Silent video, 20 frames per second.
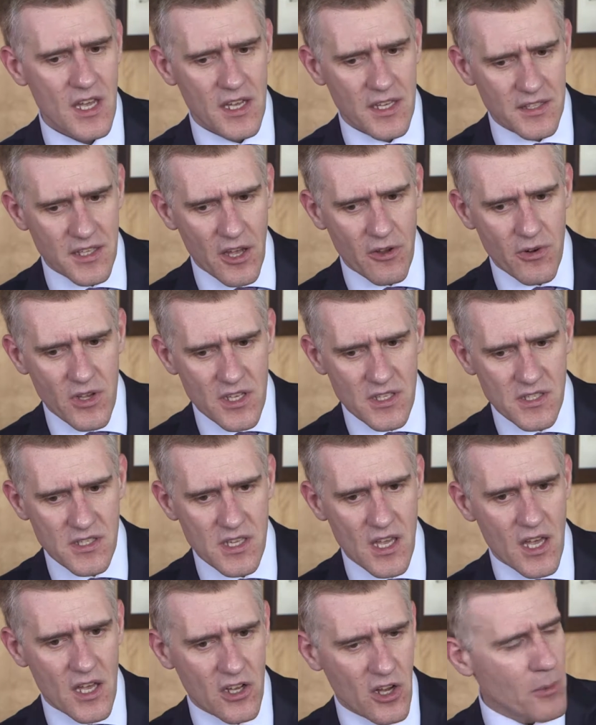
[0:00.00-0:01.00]
There is
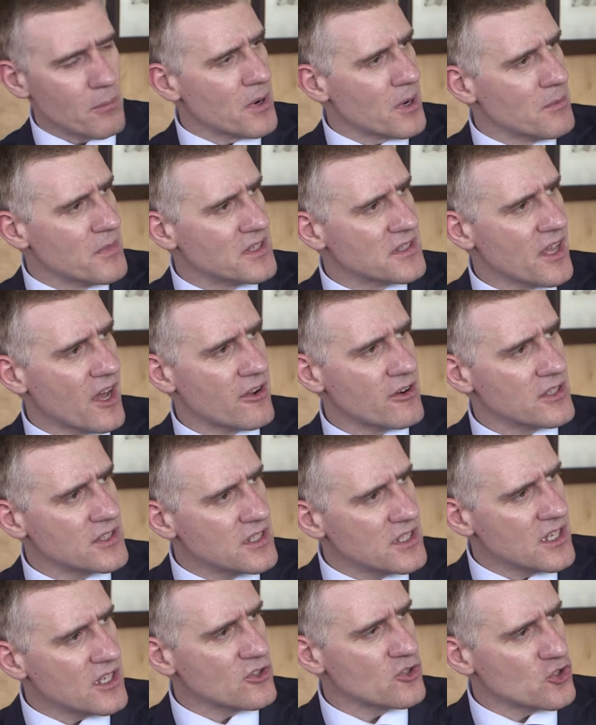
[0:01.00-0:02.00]

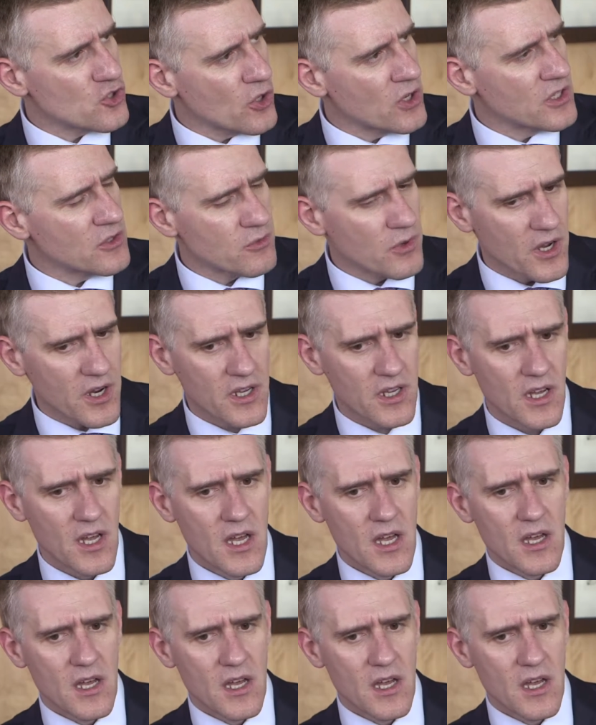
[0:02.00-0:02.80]
complementarity and joint work,